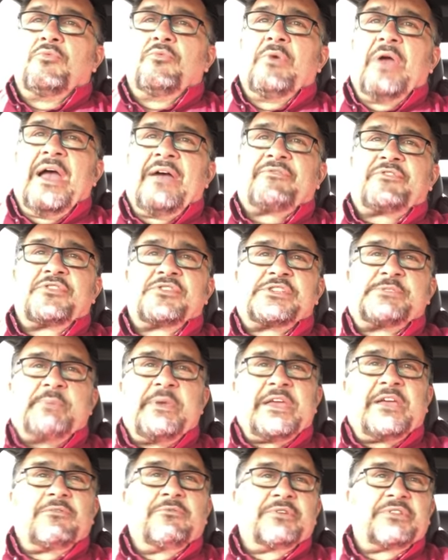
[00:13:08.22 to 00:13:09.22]
After
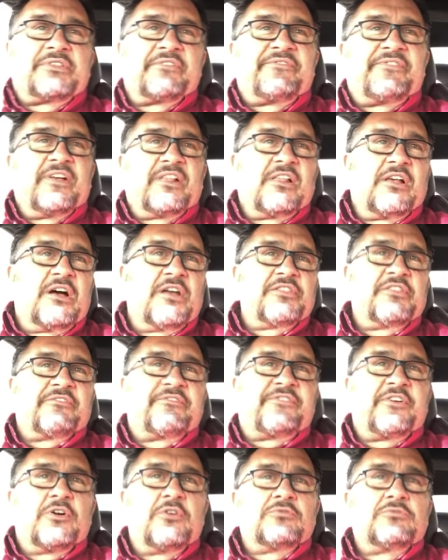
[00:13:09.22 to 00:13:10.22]
speaking with the fellow on the
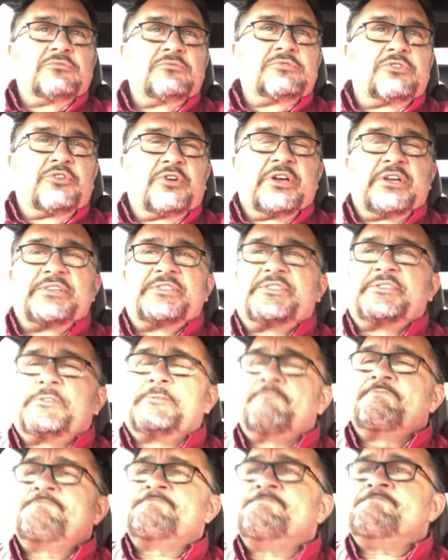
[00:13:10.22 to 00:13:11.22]
phone,
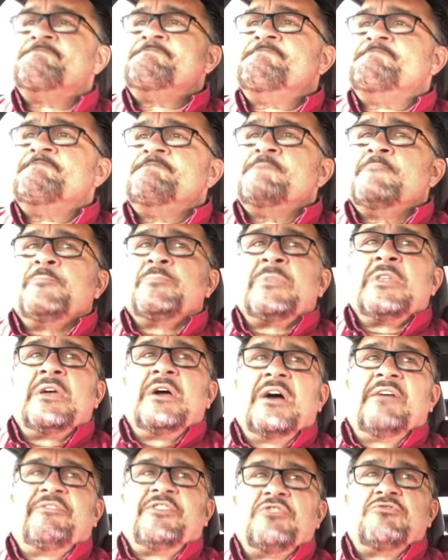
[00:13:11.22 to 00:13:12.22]
Chris,
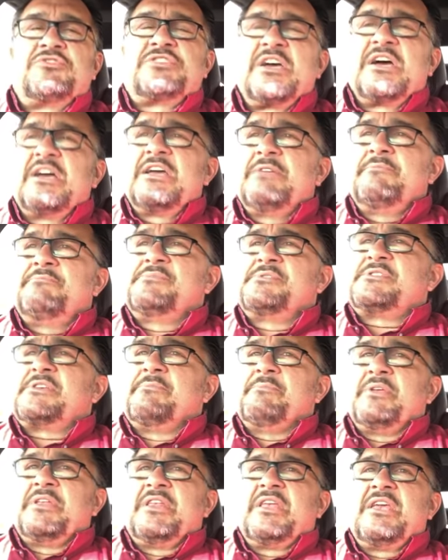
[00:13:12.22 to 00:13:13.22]
a few times, I
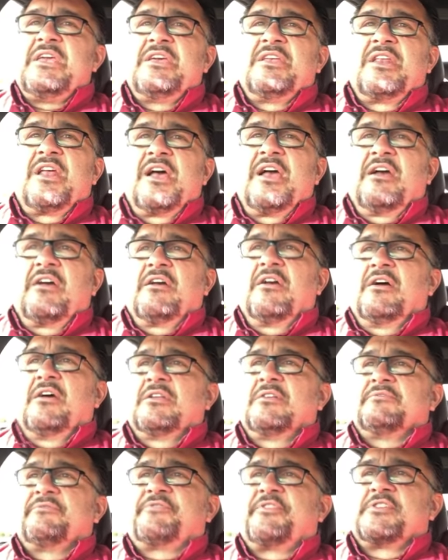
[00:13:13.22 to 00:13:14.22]
mean, he and I are
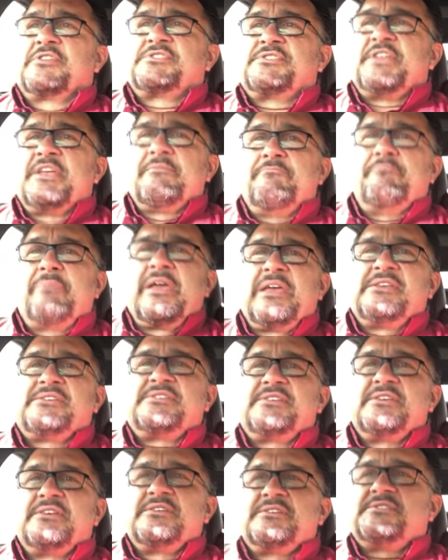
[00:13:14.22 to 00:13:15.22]
on a first name
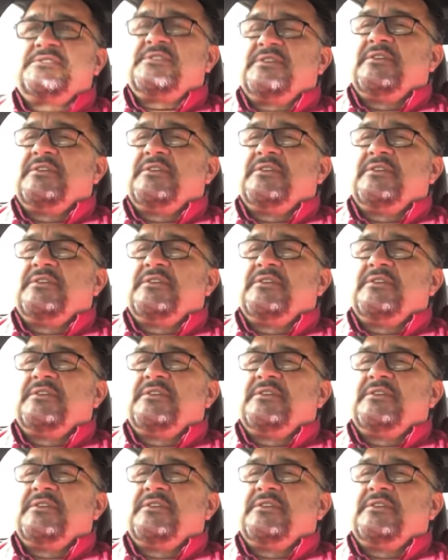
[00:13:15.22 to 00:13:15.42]
basis,